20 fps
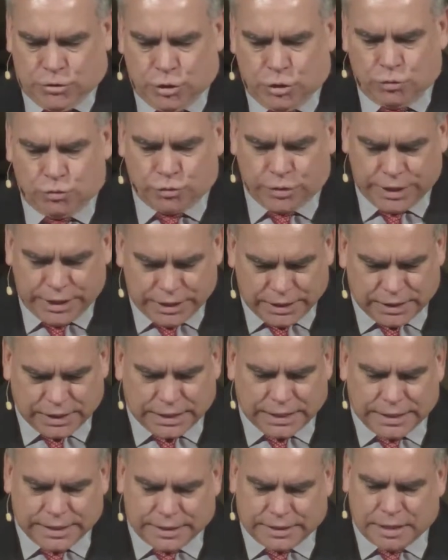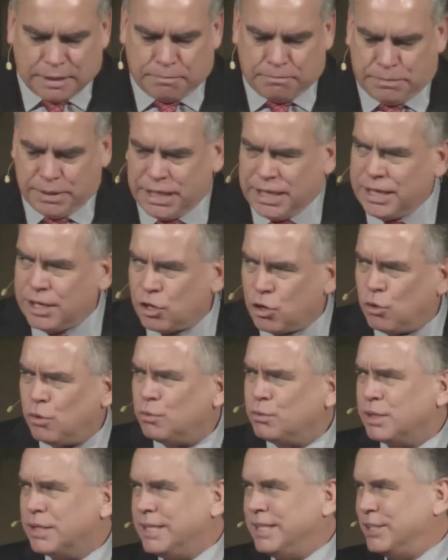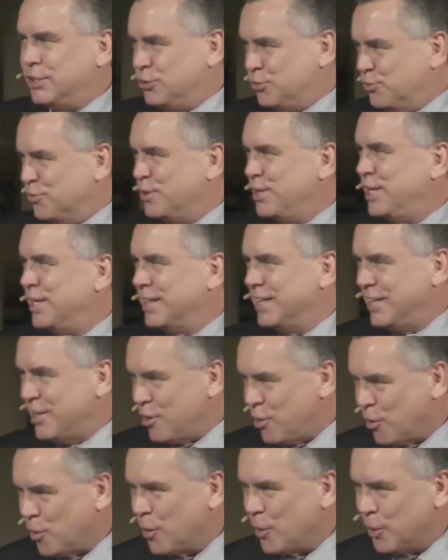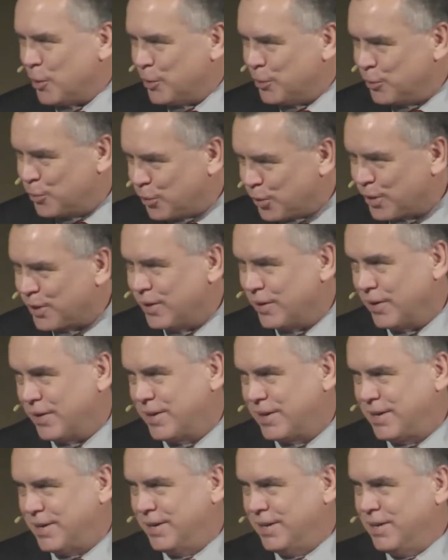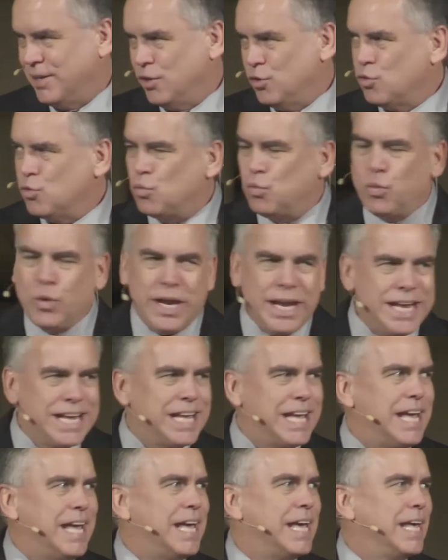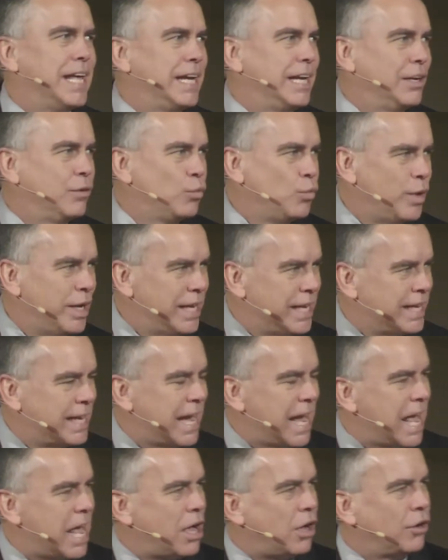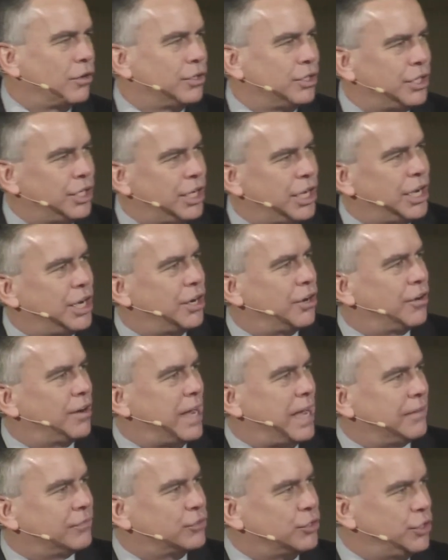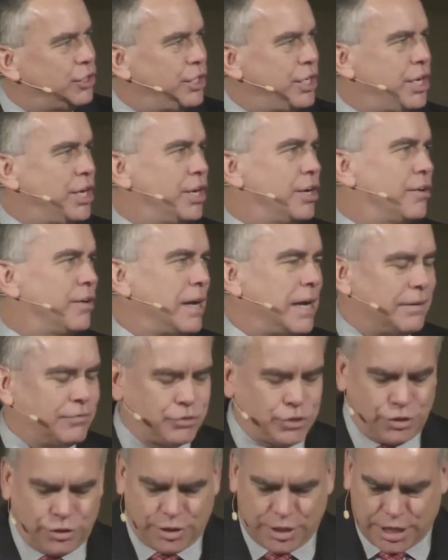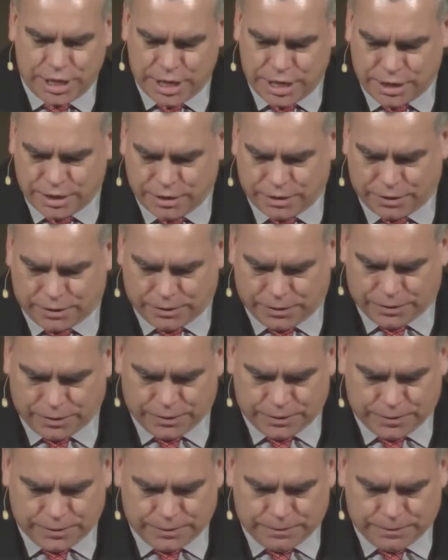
You realize that being holy is really hard work, week in and week out, year after year after year.